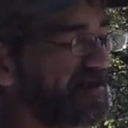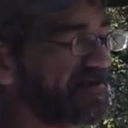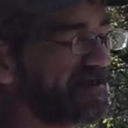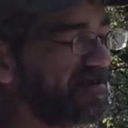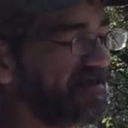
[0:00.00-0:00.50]

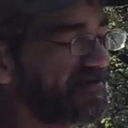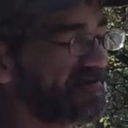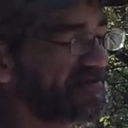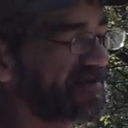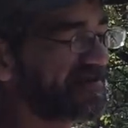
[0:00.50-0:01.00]
It's
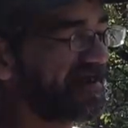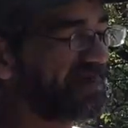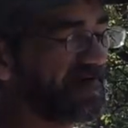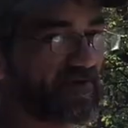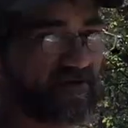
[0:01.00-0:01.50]
almost like
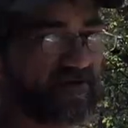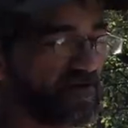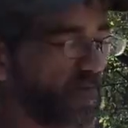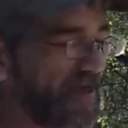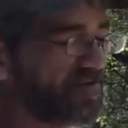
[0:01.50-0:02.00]
sandpaper
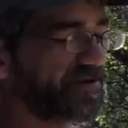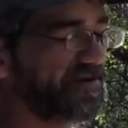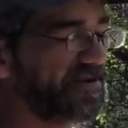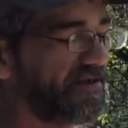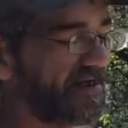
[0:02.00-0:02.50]
welded
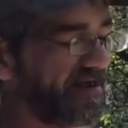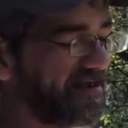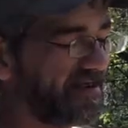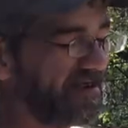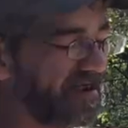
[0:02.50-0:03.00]
to it.
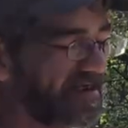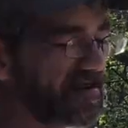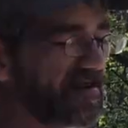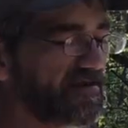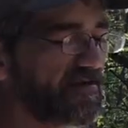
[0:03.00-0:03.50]
It
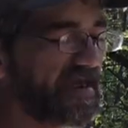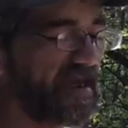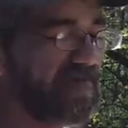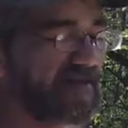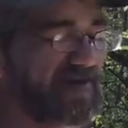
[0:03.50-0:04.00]
does
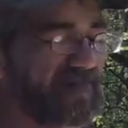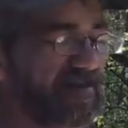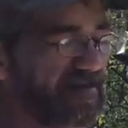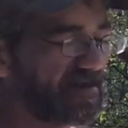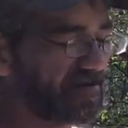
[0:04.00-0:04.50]
okay, but I
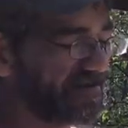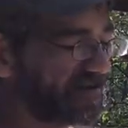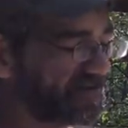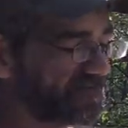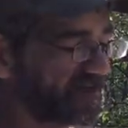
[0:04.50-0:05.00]
find it a
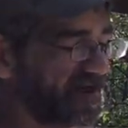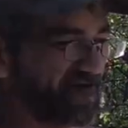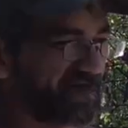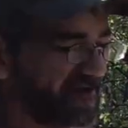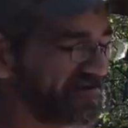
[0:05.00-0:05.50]
little
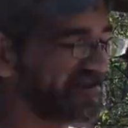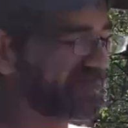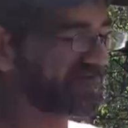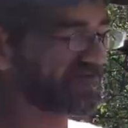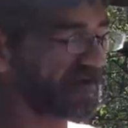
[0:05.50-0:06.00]
rough, and it
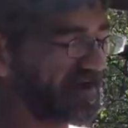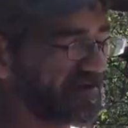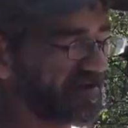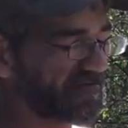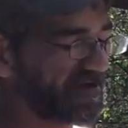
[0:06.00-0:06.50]
leaves
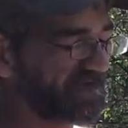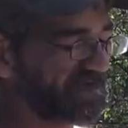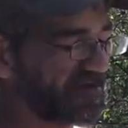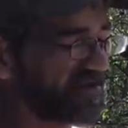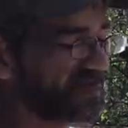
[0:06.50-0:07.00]
really a rough
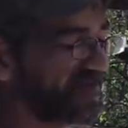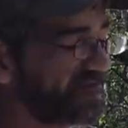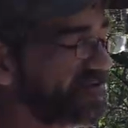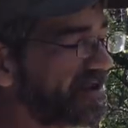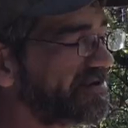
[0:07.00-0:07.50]
finish. But if
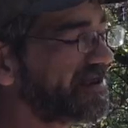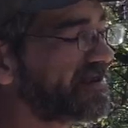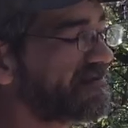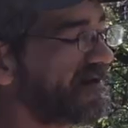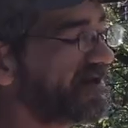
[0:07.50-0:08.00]
you're trying to take
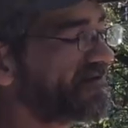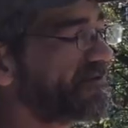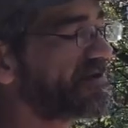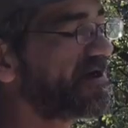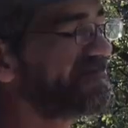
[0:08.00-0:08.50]
a lot of
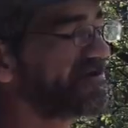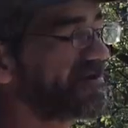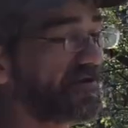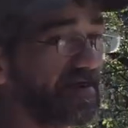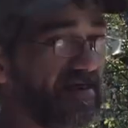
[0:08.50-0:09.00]
wood off in
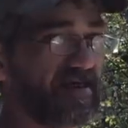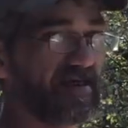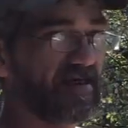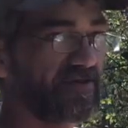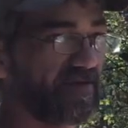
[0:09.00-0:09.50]
a hurry,
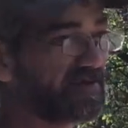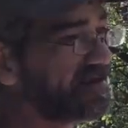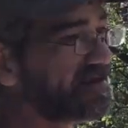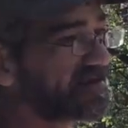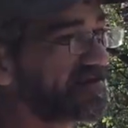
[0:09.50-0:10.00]
this
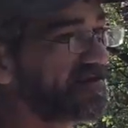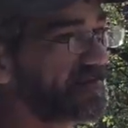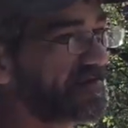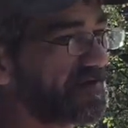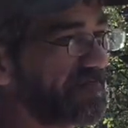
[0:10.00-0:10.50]
is a
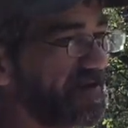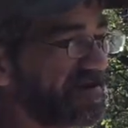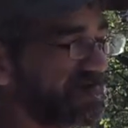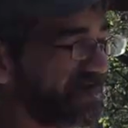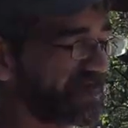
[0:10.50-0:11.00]
suitable
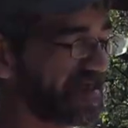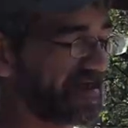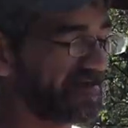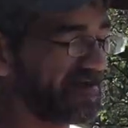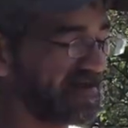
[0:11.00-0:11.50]
replacement for
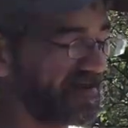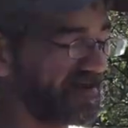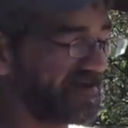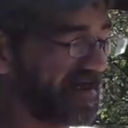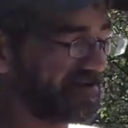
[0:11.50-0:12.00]
that
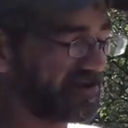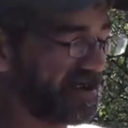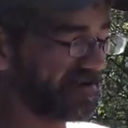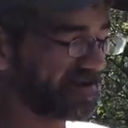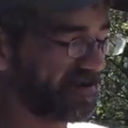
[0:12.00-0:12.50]

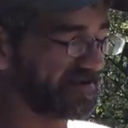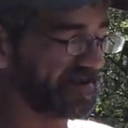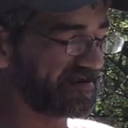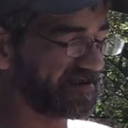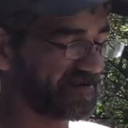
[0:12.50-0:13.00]
chainsaw
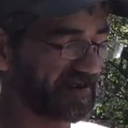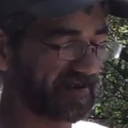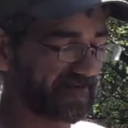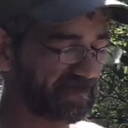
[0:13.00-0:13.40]
disc thing.